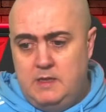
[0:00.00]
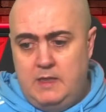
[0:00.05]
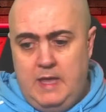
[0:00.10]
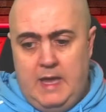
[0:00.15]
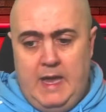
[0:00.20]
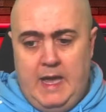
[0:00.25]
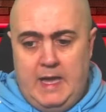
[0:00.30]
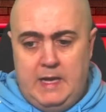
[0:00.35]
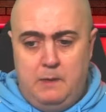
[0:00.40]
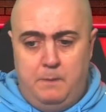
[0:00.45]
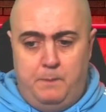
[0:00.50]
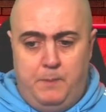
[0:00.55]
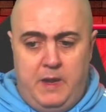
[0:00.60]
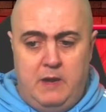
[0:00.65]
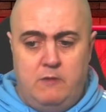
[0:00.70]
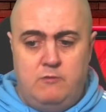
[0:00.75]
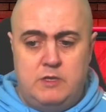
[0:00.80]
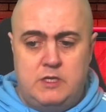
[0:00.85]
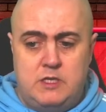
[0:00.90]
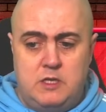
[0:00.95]
They had a
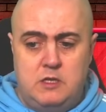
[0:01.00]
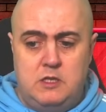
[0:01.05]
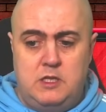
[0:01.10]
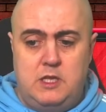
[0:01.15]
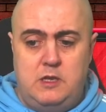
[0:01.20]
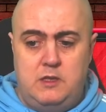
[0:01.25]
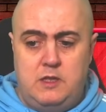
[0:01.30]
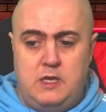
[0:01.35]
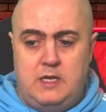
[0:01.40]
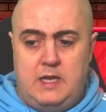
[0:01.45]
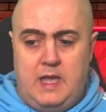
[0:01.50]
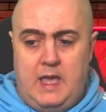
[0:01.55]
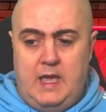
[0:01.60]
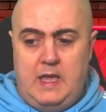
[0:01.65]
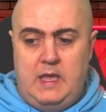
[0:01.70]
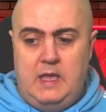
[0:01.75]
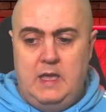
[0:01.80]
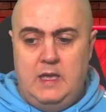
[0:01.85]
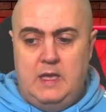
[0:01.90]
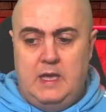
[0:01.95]
big result the other
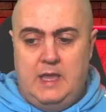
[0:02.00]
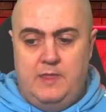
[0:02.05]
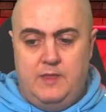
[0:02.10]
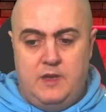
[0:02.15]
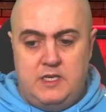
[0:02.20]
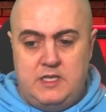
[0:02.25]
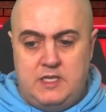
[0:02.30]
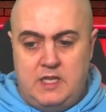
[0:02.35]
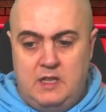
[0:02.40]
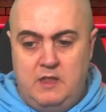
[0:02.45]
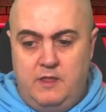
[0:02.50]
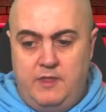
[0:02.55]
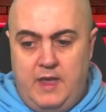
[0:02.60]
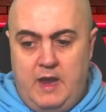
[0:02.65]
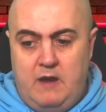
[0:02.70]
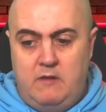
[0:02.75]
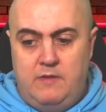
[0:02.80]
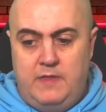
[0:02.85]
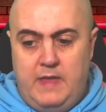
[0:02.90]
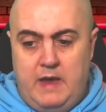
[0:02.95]
day and they're still
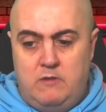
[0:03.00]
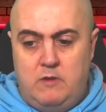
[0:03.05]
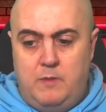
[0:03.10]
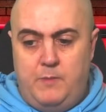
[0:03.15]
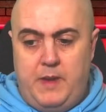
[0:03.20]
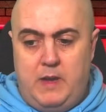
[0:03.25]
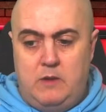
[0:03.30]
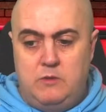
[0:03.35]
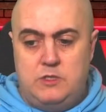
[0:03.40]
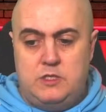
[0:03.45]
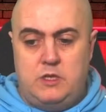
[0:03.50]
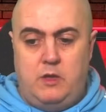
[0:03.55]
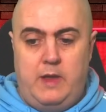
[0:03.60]
there and thereabouts,